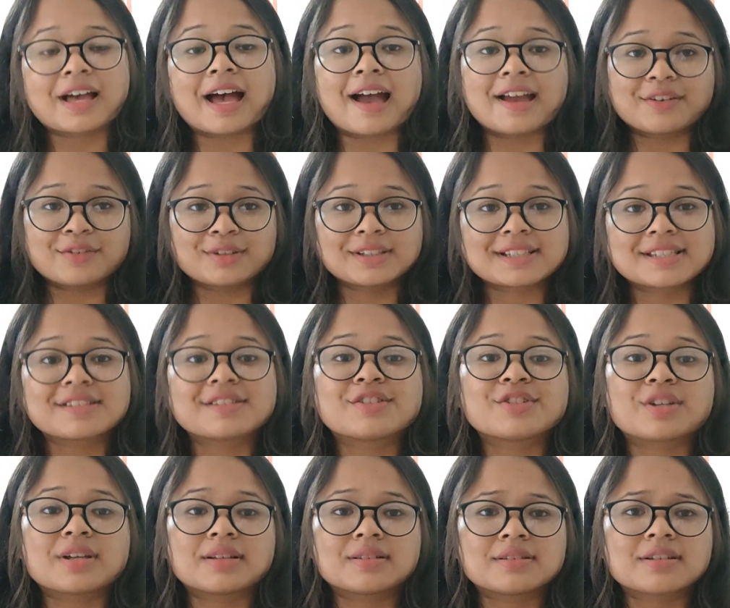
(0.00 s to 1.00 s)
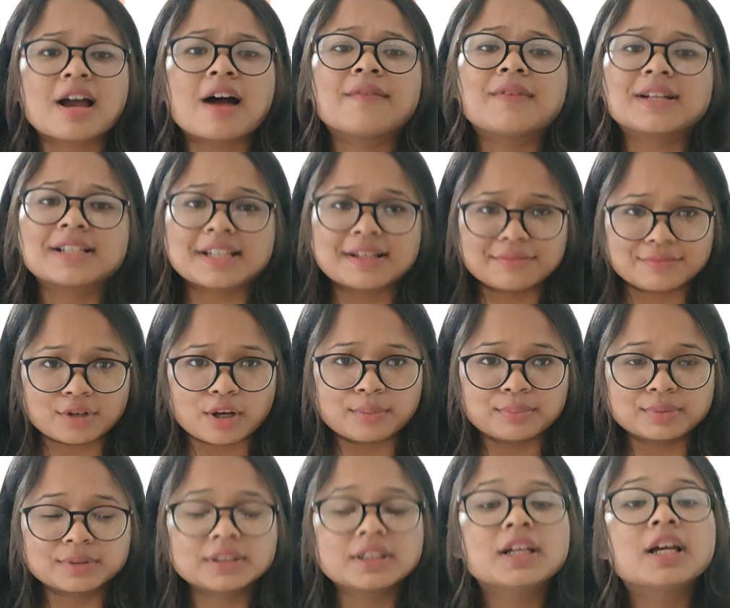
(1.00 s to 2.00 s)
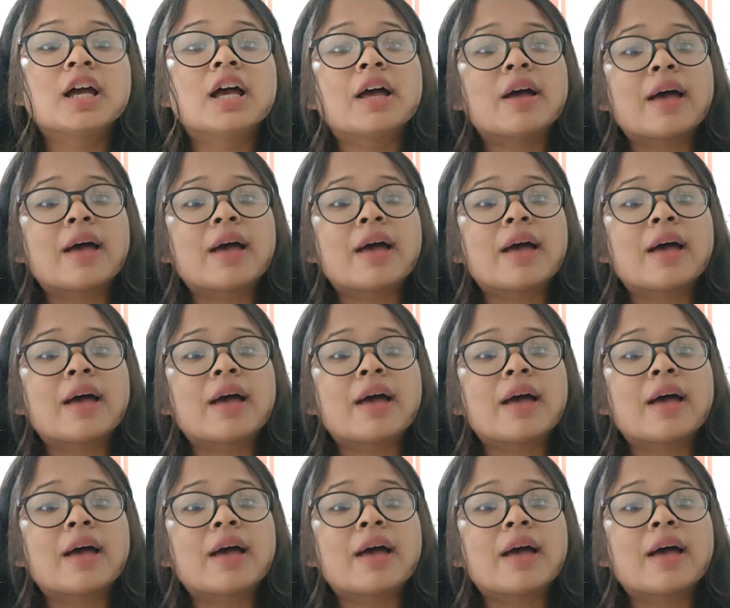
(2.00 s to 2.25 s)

hiring Java developer